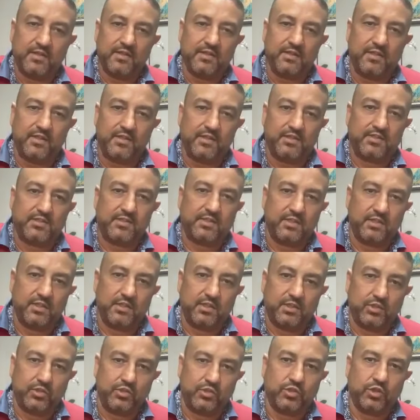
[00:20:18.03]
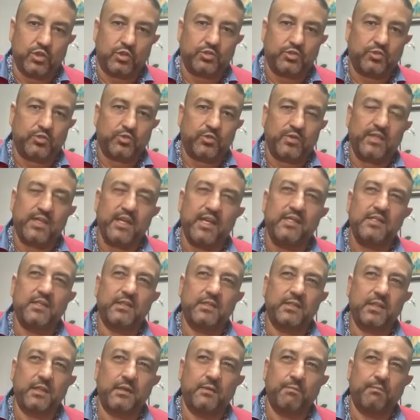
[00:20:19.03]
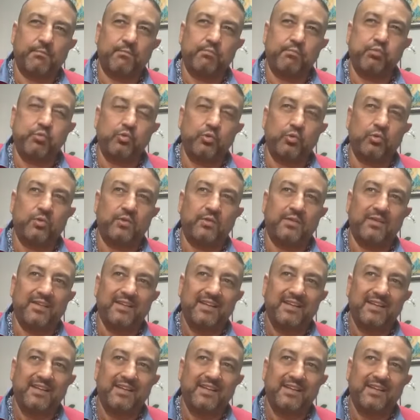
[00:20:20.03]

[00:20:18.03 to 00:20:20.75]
is indoctrinated and put